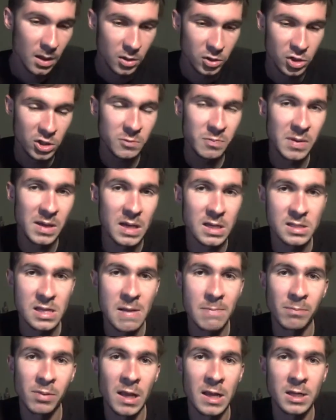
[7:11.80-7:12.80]
Just because
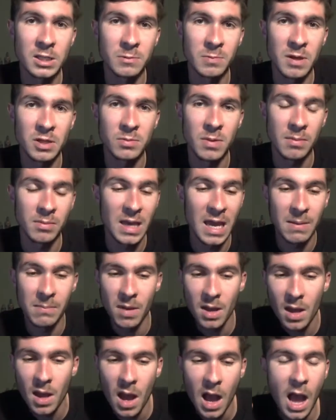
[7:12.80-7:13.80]
I'm playing a SpongeBob game,
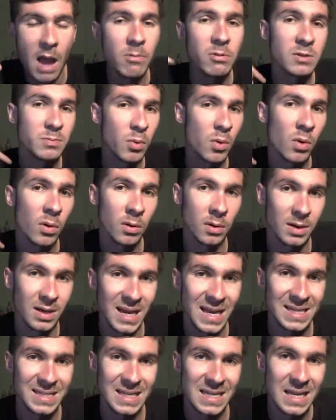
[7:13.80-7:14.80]
I was born
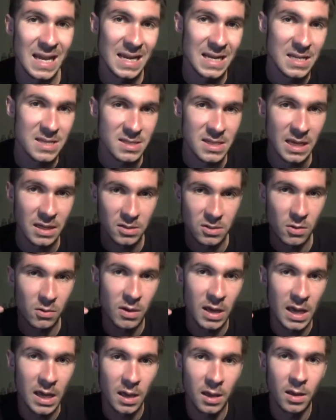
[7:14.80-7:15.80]
nineteen ninety-six,
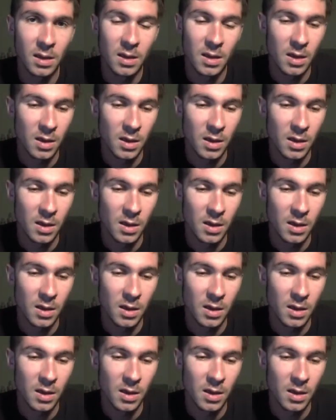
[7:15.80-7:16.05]
okay?